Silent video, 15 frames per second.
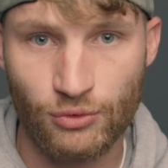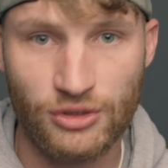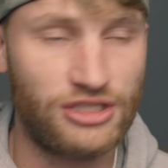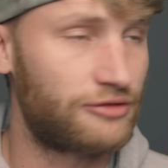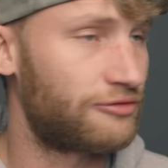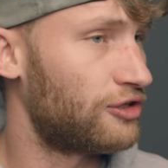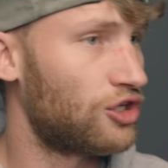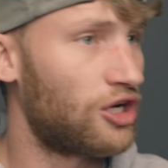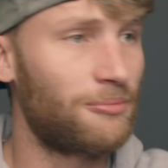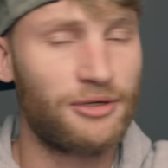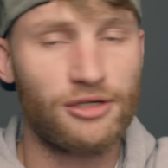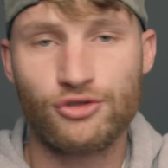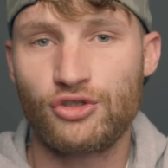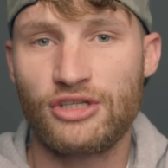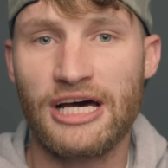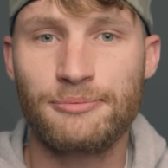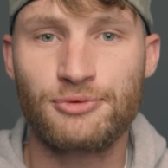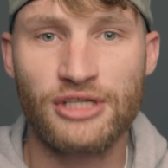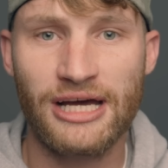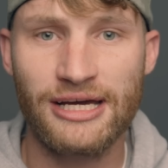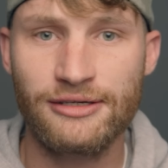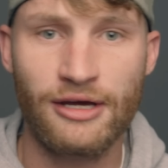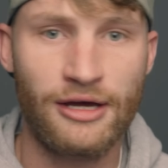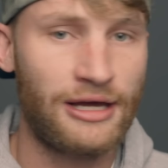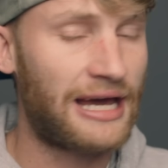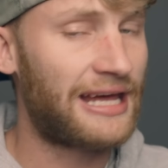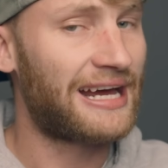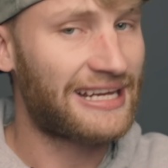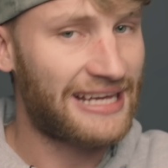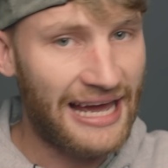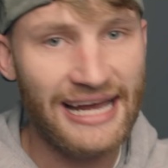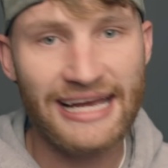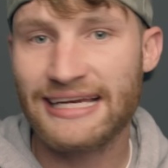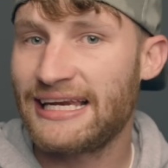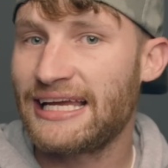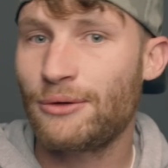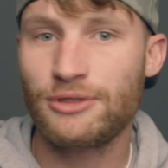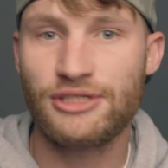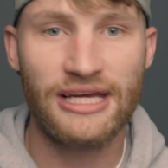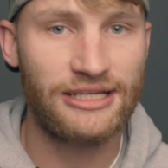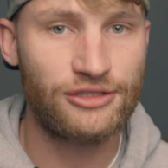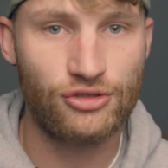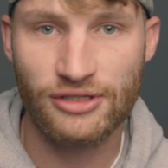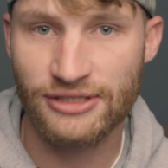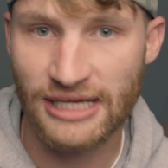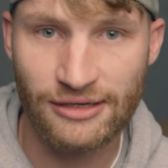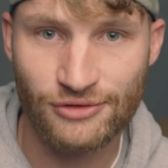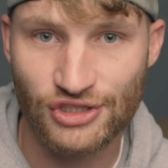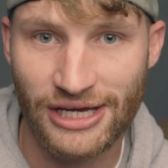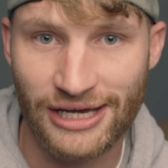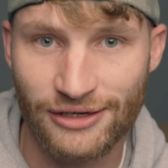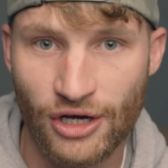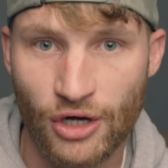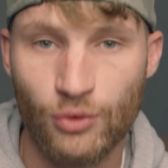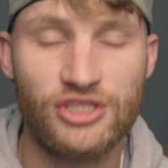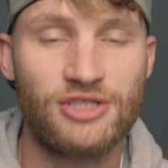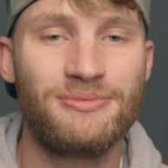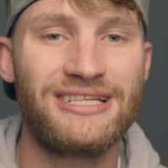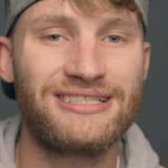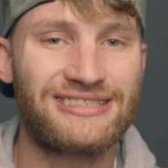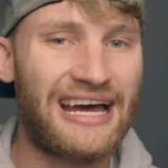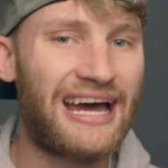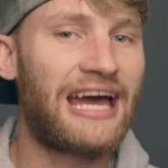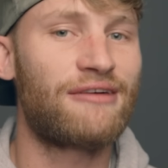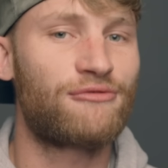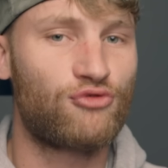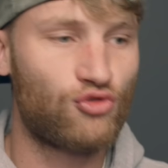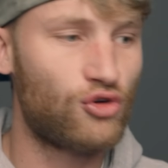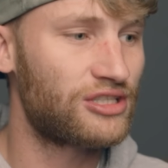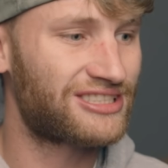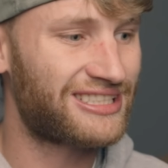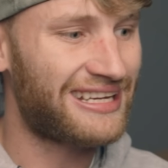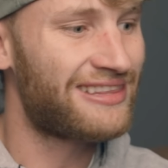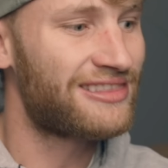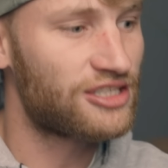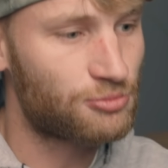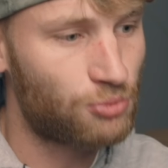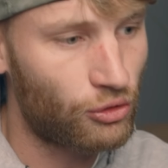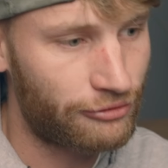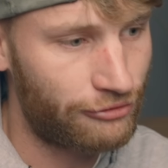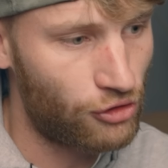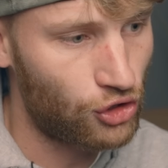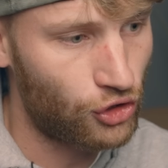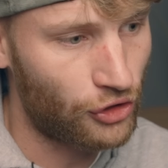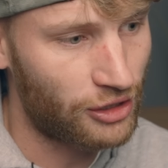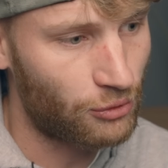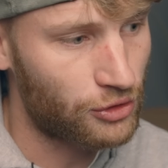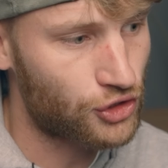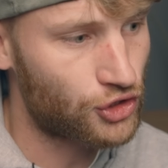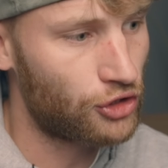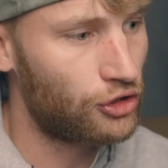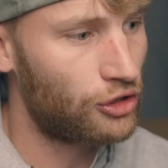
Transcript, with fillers: which is phenomenal to the upside, and I can get liquidated to the downside, which means I have risk in this portfolio. And I want to show